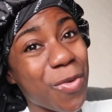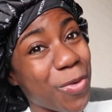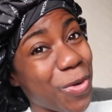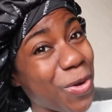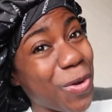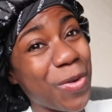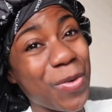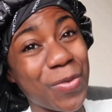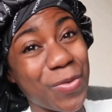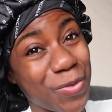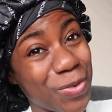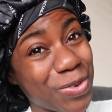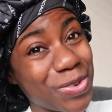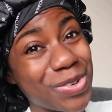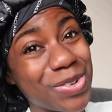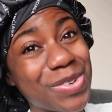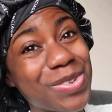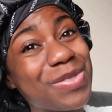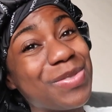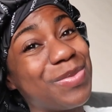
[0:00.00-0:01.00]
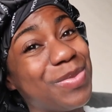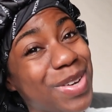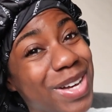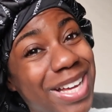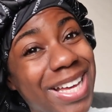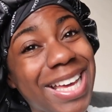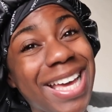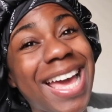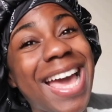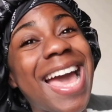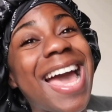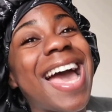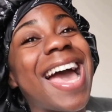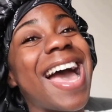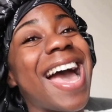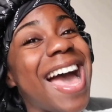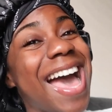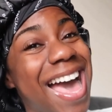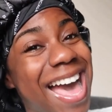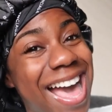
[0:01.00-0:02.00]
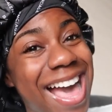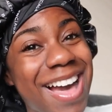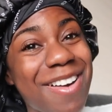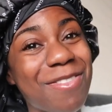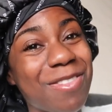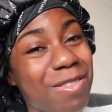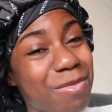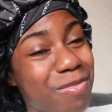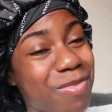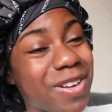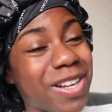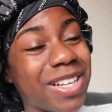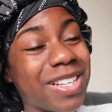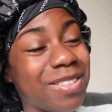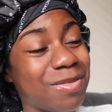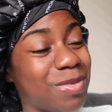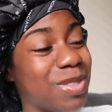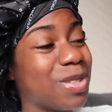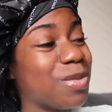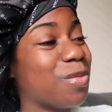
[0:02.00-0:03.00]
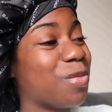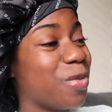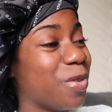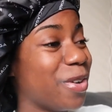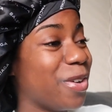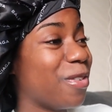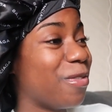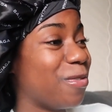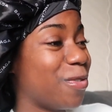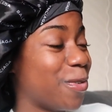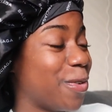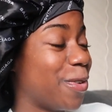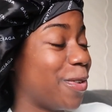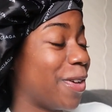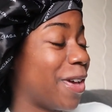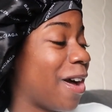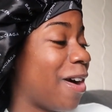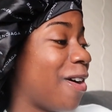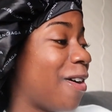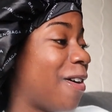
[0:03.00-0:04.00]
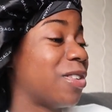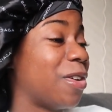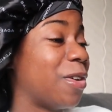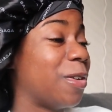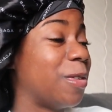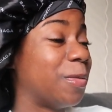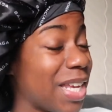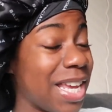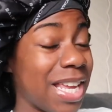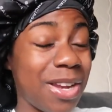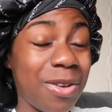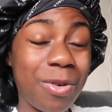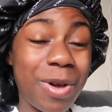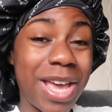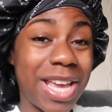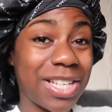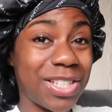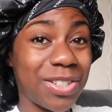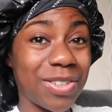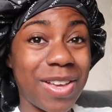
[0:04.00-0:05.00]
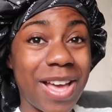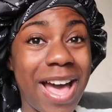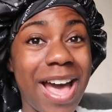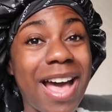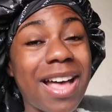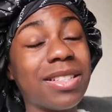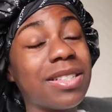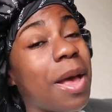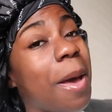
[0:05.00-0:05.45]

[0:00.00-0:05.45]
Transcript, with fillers: real food. But I'm gonna bring him some real food, y'all. So anyways, you guys,